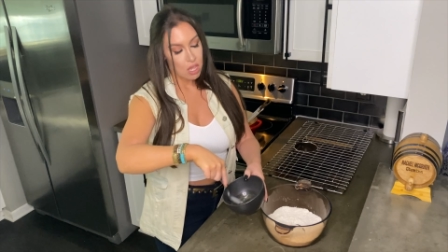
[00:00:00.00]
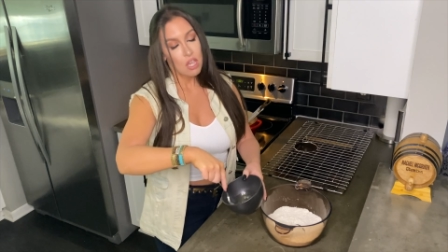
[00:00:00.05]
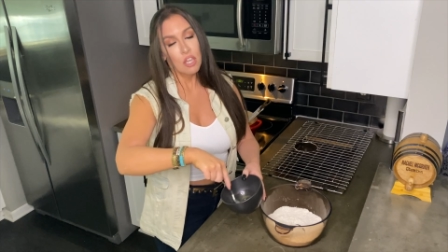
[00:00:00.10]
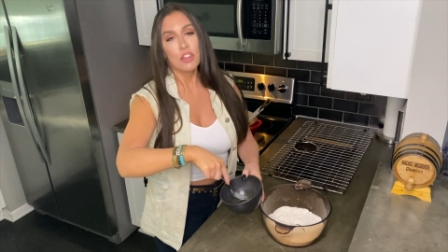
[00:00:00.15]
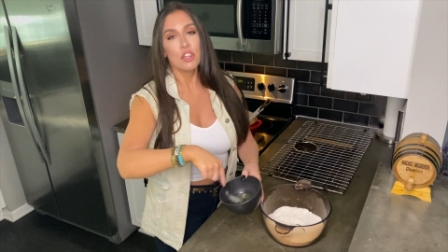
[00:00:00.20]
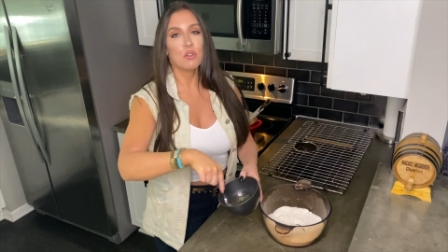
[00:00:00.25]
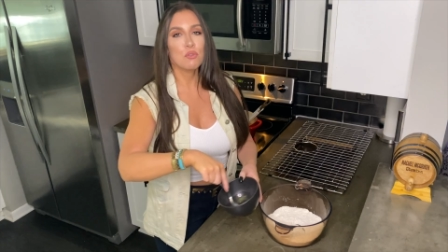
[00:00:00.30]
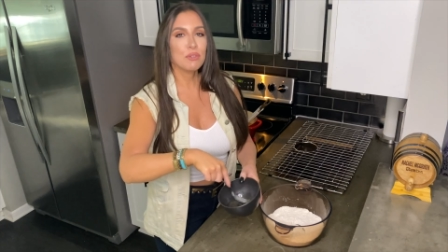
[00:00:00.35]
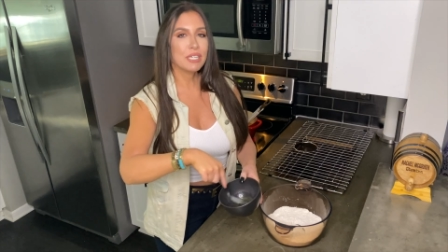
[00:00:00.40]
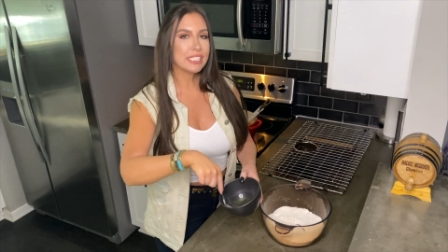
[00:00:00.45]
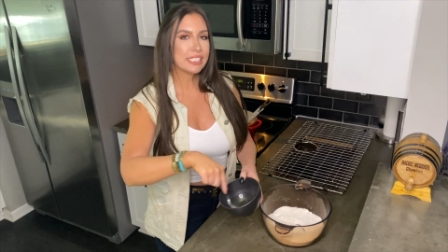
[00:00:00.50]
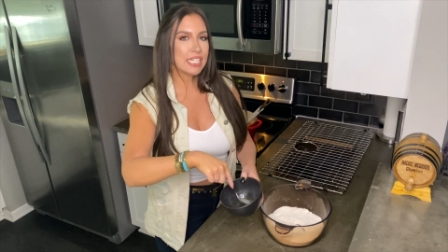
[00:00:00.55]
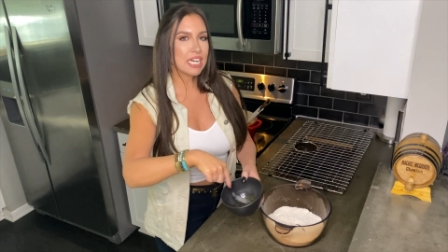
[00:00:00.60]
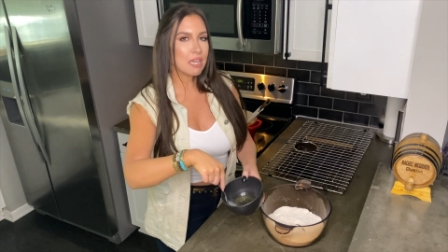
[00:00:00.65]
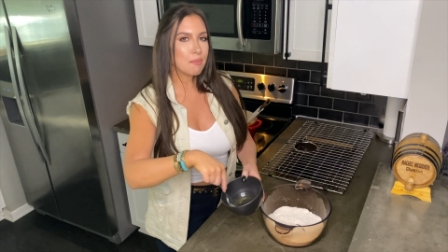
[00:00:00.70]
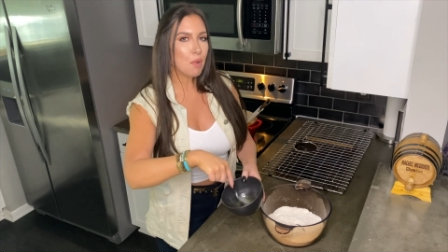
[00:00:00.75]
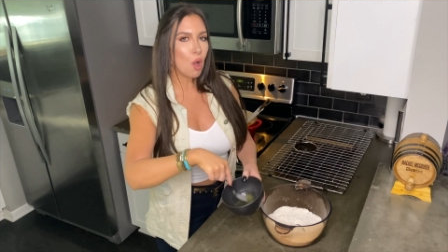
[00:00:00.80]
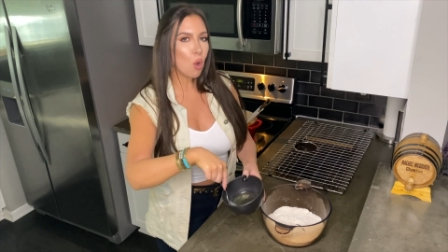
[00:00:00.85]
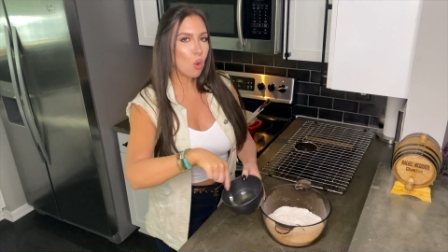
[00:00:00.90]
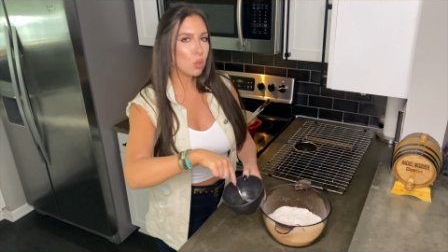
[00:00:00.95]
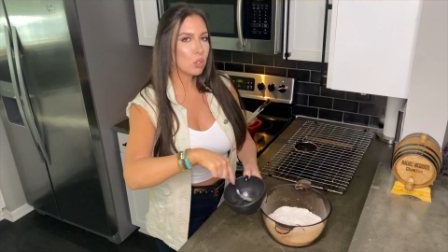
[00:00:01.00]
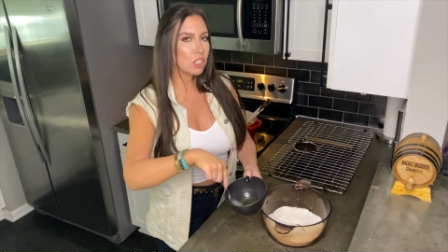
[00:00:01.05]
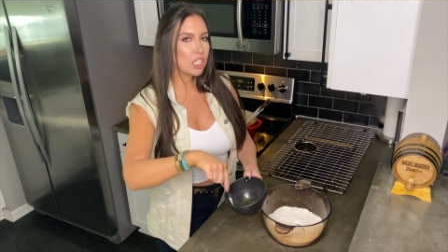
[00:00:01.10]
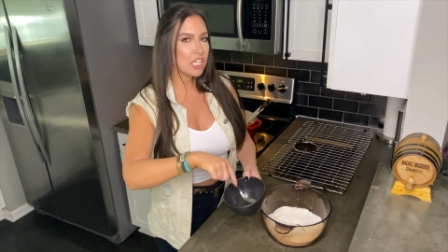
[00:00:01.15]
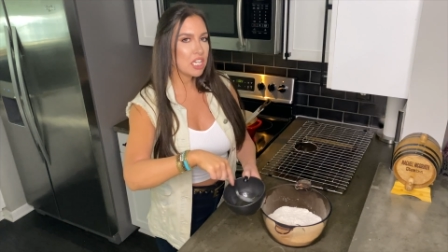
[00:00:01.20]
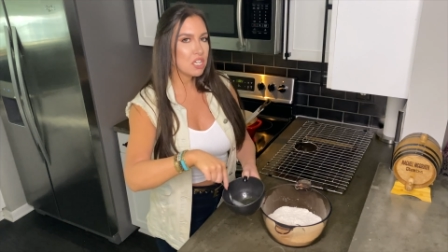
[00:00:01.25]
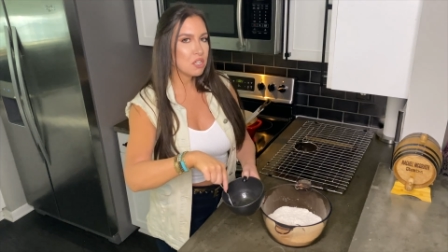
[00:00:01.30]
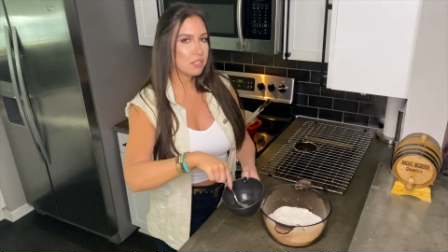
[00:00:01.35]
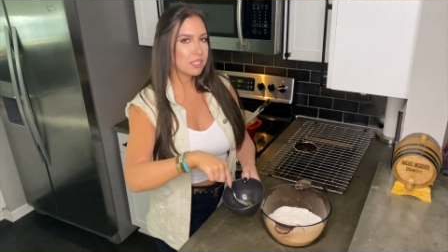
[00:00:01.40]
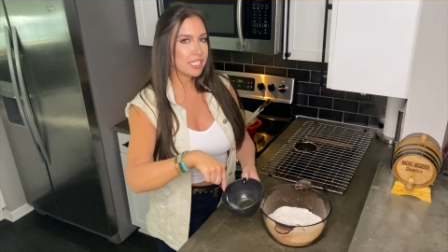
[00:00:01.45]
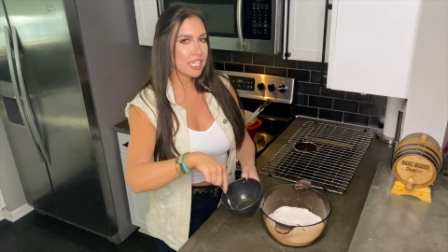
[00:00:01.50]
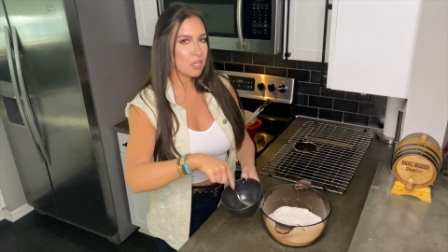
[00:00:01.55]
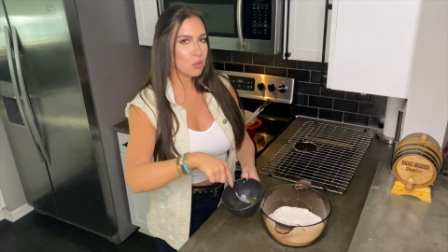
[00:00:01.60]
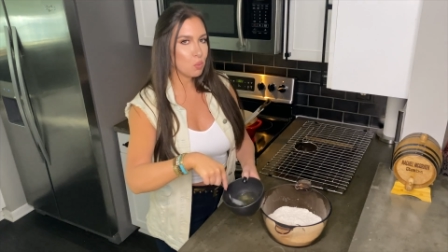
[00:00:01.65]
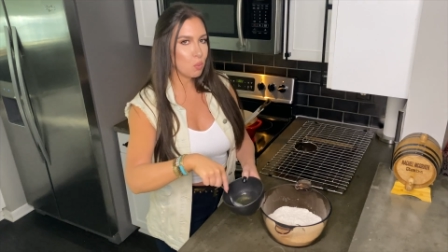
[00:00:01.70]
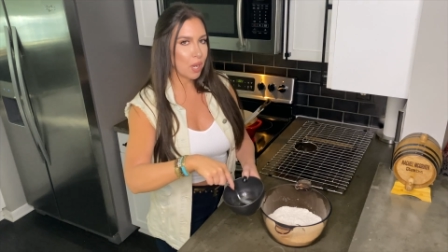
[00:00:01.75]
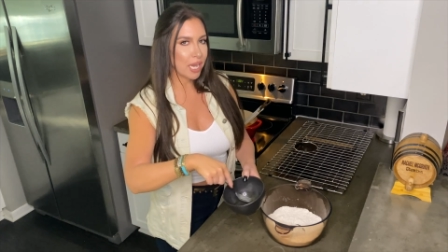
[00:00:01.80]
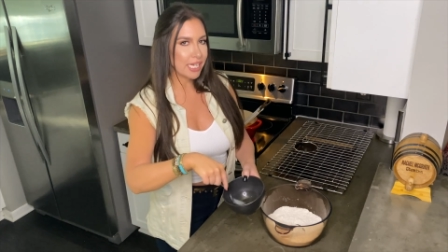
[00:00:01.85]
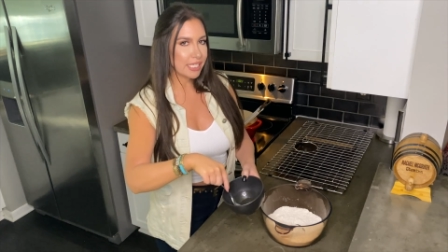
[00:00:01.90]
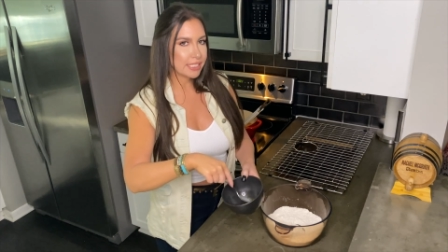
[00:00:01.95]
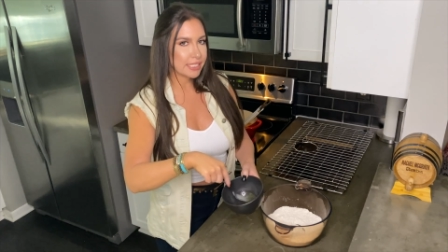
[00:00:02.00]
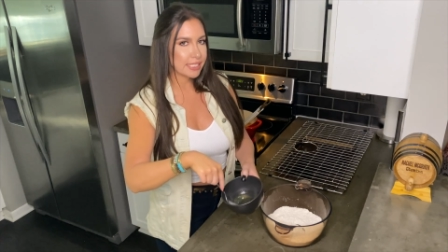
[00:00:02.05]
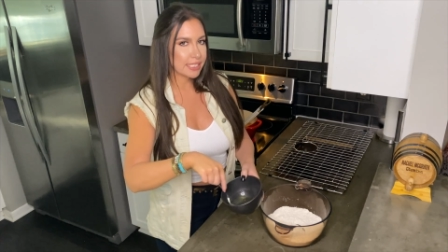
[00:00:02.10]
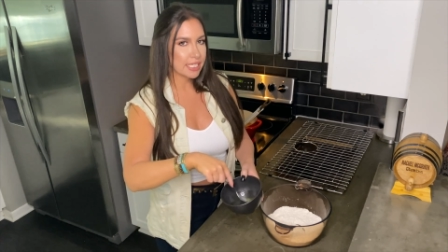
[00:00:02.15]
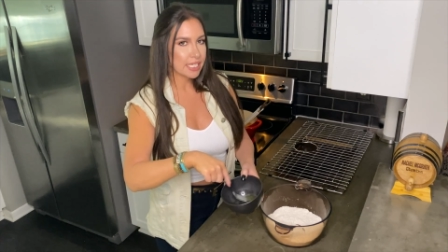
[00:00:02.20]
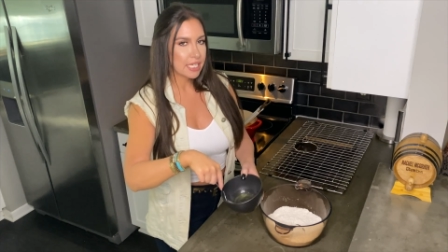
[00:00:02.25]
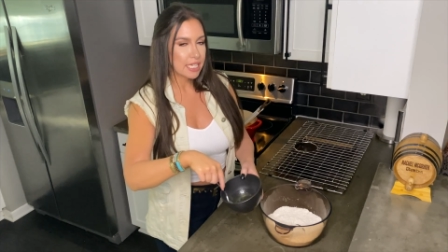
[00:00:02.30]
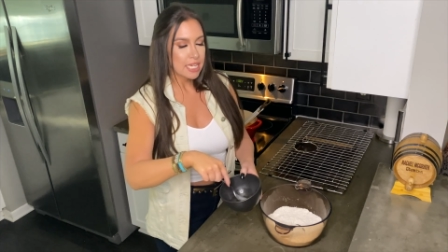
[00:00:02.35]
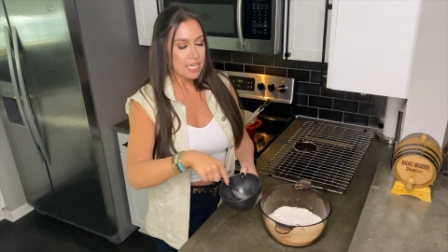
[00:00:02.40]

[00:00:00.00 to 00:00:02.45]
The reason I'm only using whites